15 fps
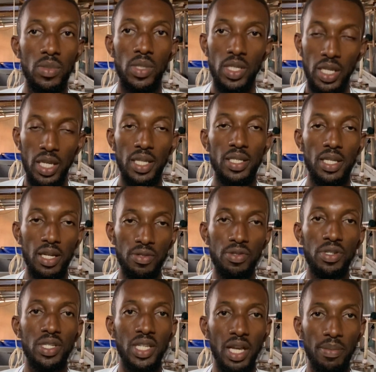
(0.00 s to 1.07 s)
Yes, hatchery
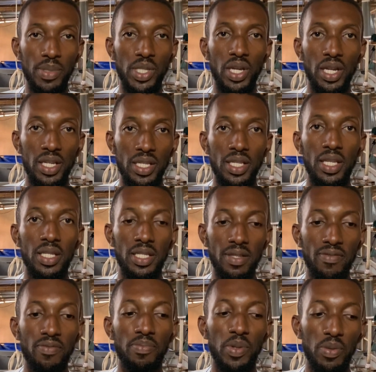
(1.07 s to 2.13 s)
is capital intensive.
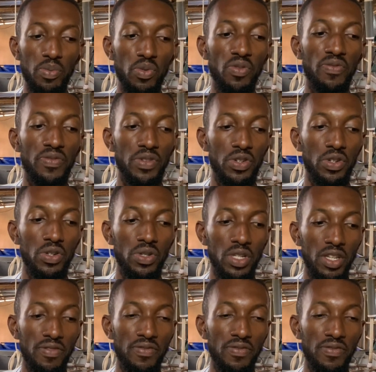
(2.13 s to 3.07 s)
People feel the